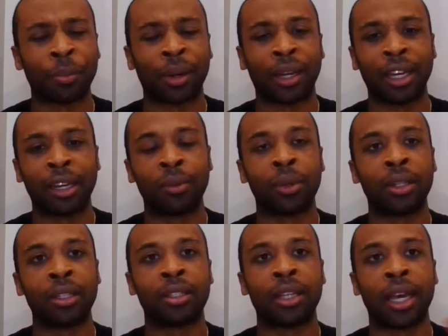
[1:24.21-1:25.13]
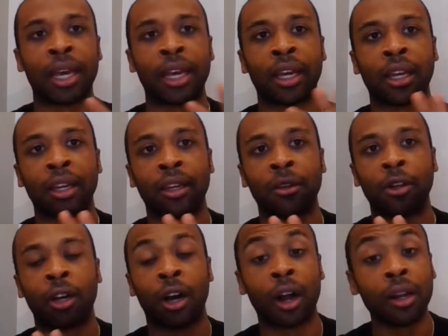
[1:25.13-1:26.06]
but it was a
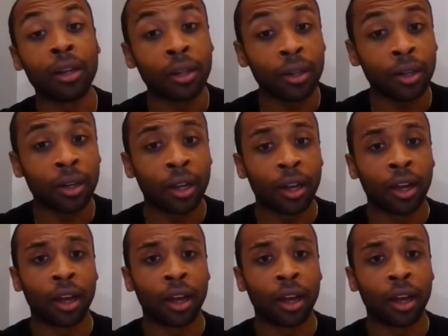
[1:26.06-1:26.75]
color